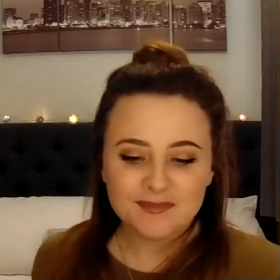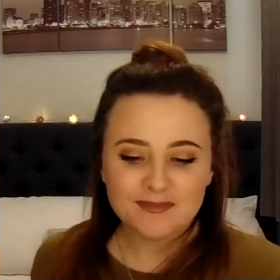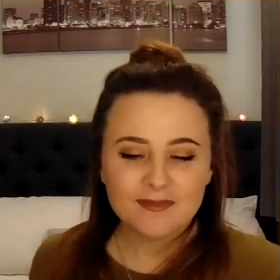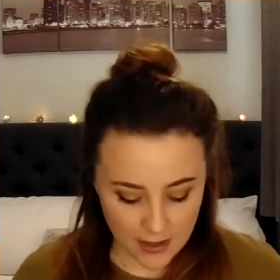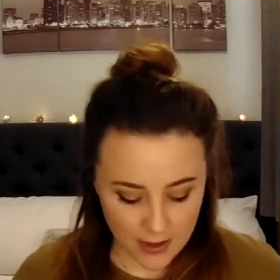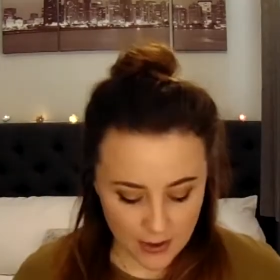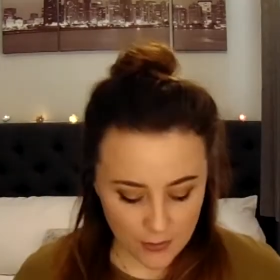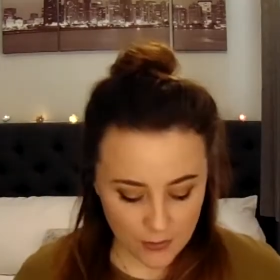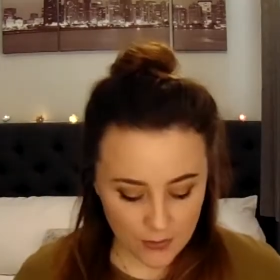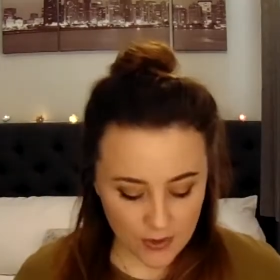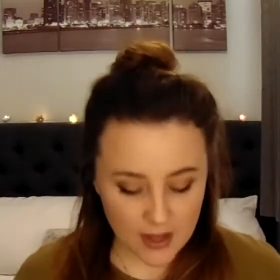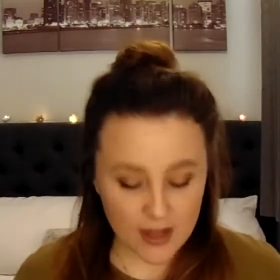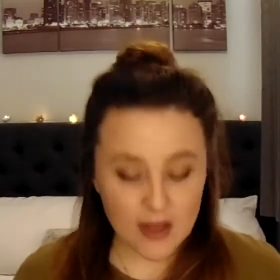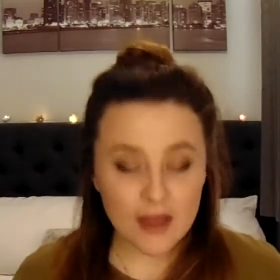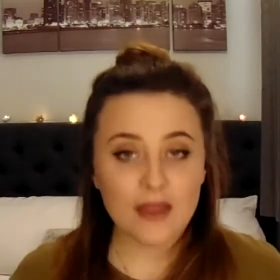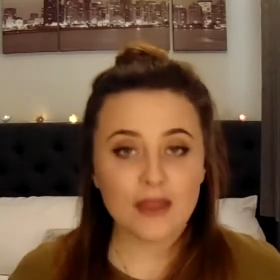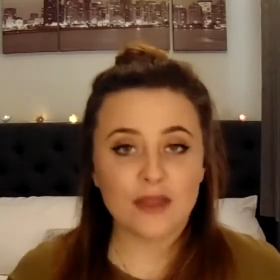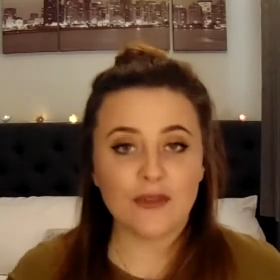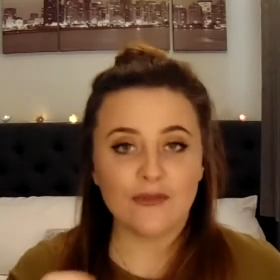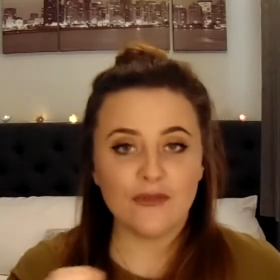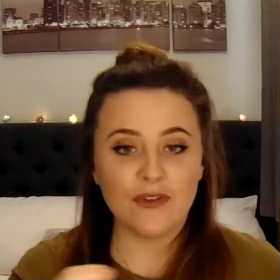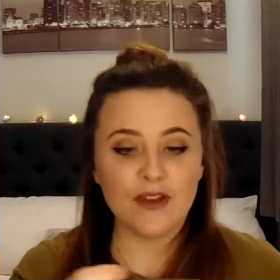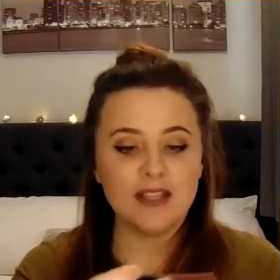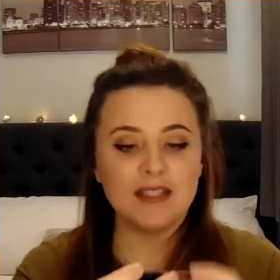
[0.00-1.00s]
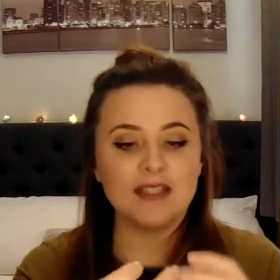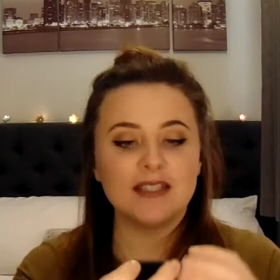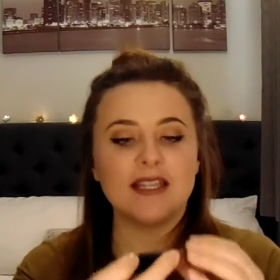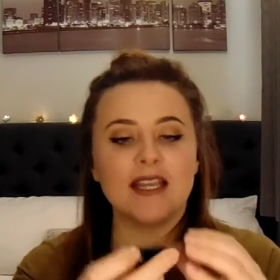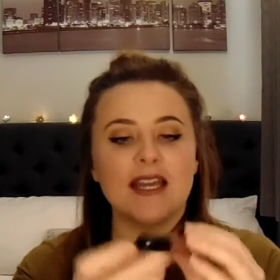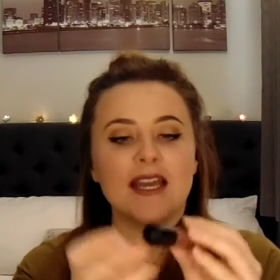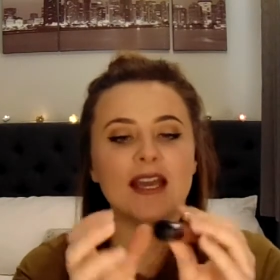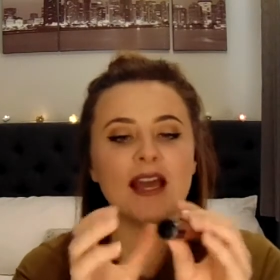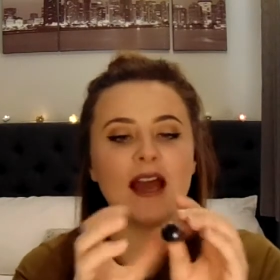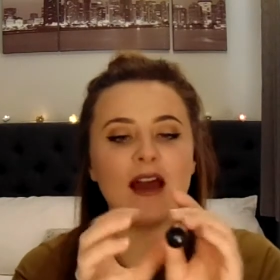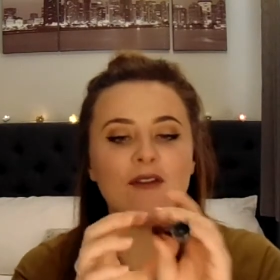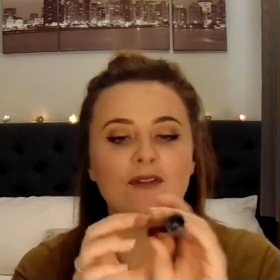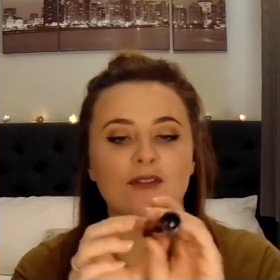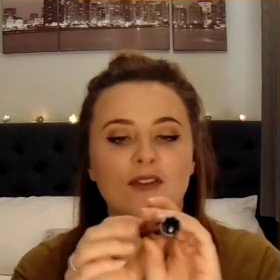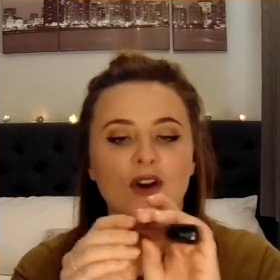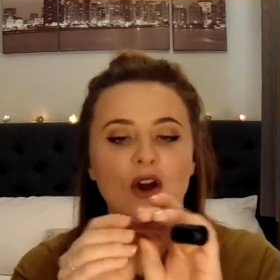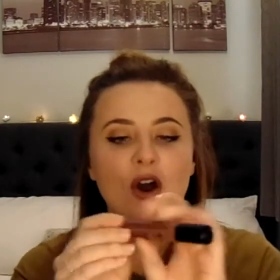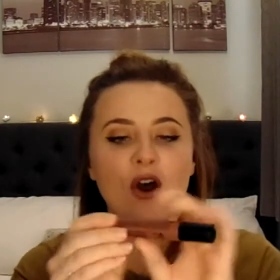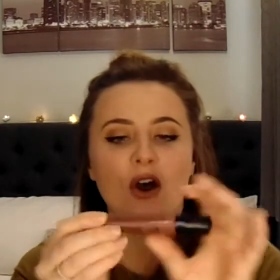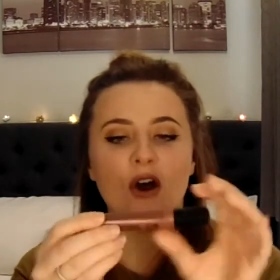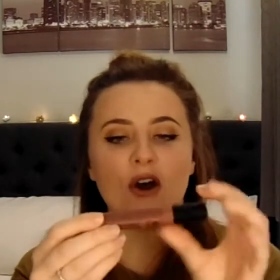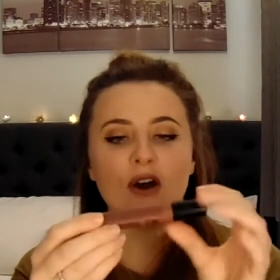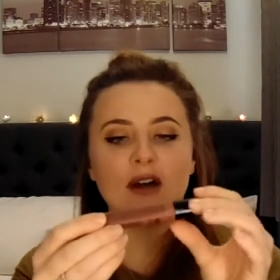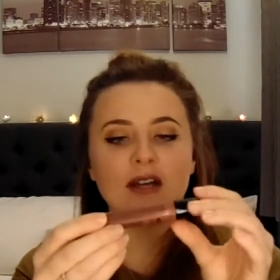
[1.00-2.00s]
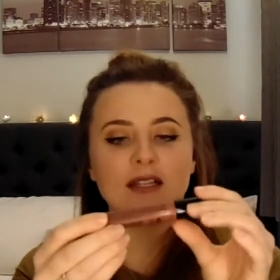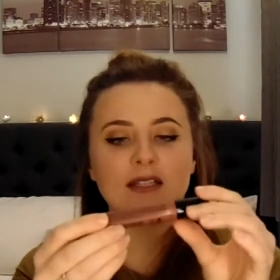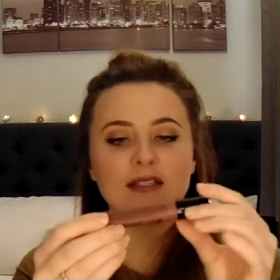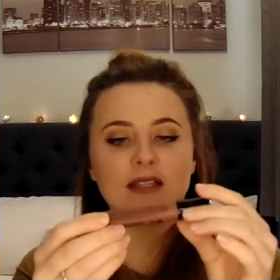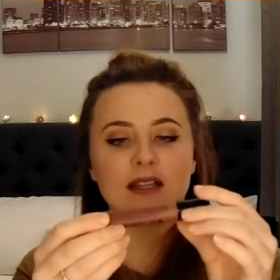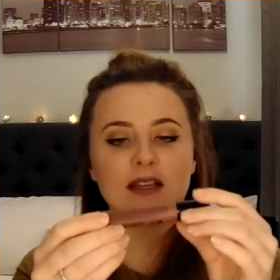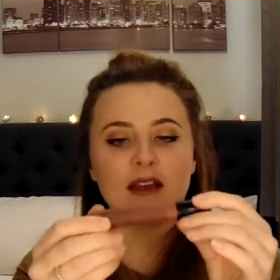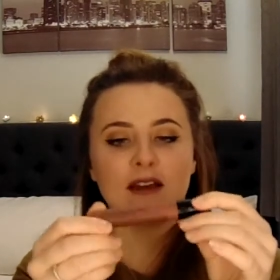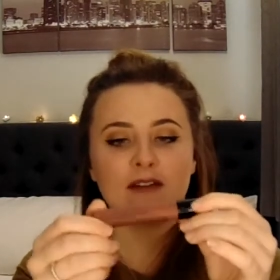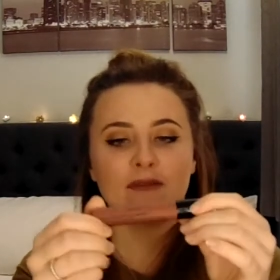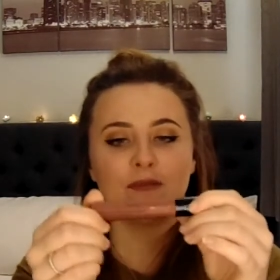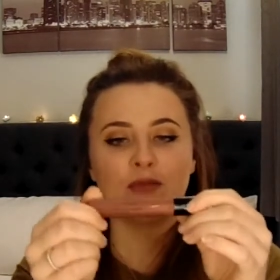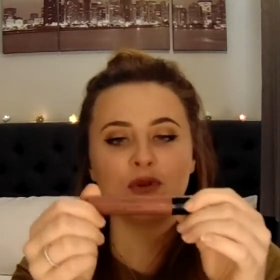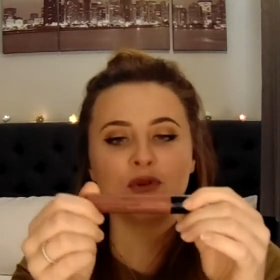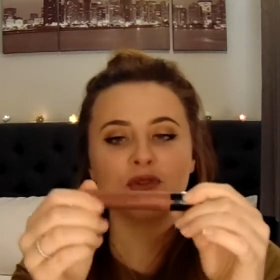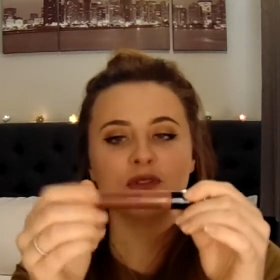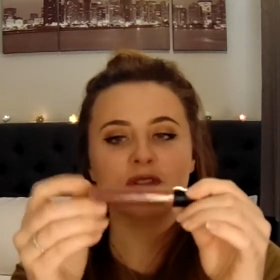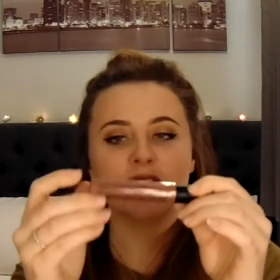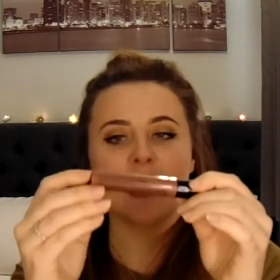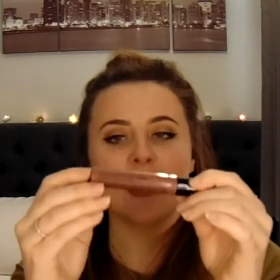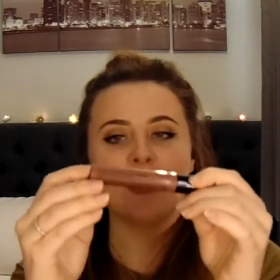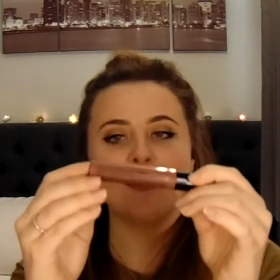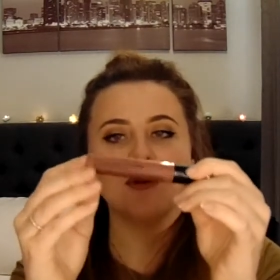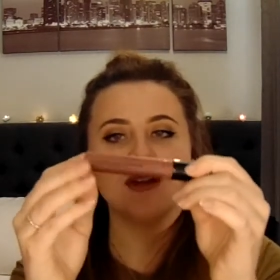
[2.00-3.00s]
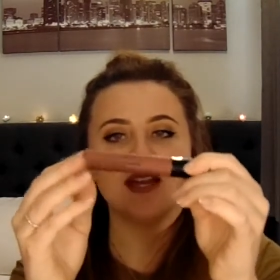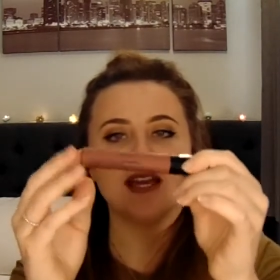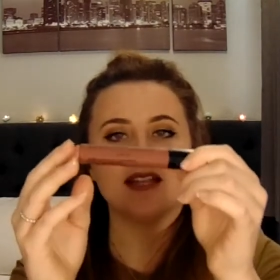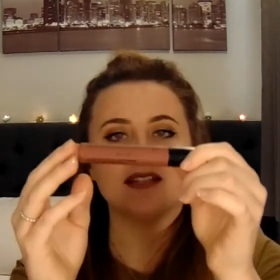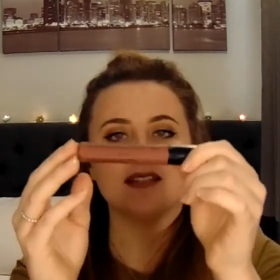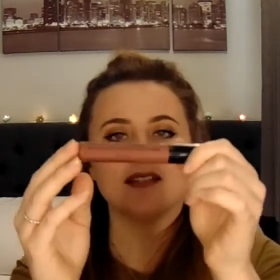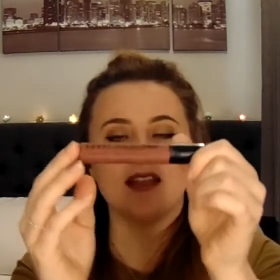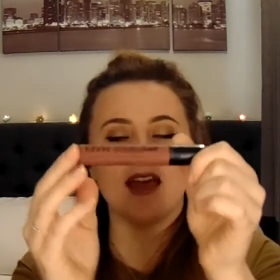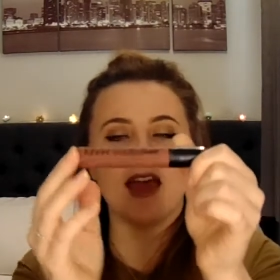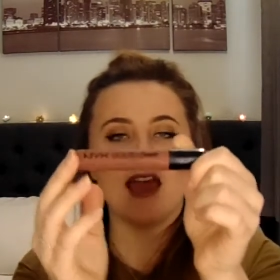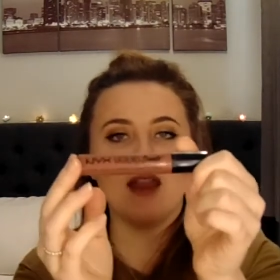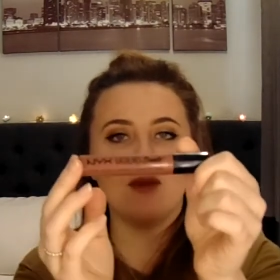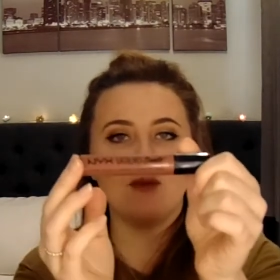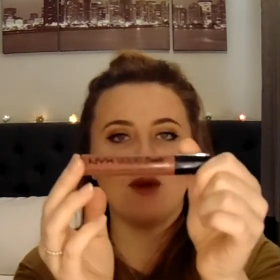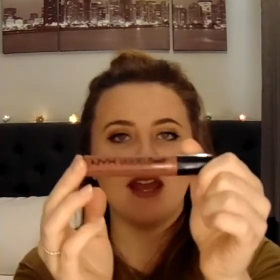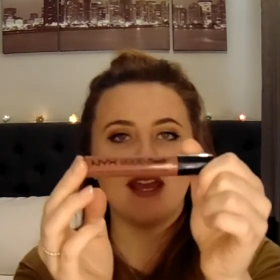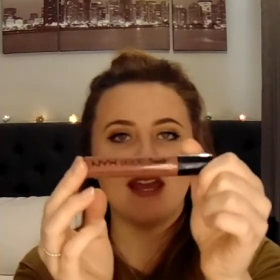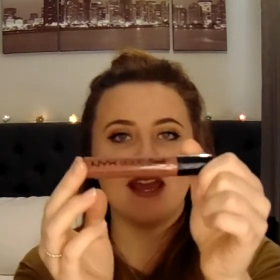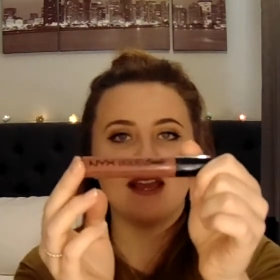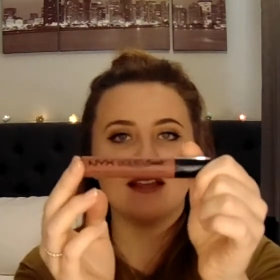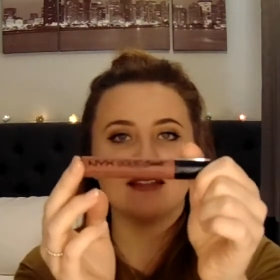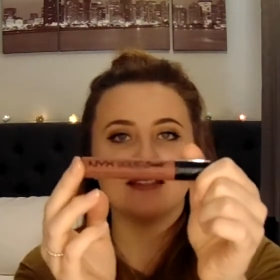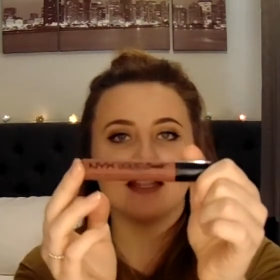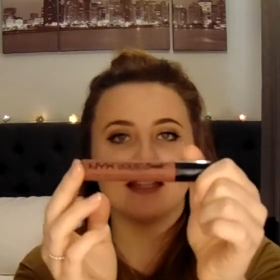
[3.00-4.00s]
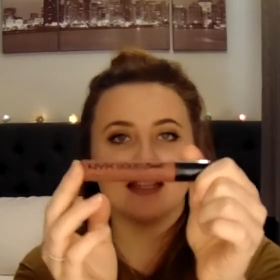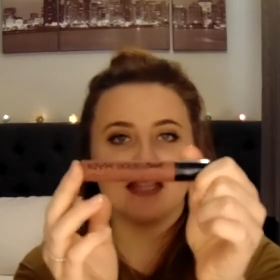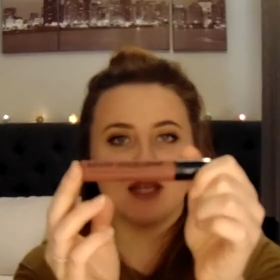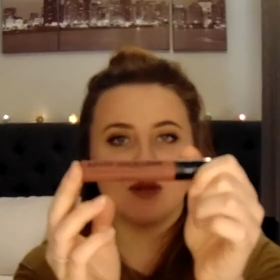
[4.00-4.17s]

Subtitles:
So the first thing I've pulled out is the NYX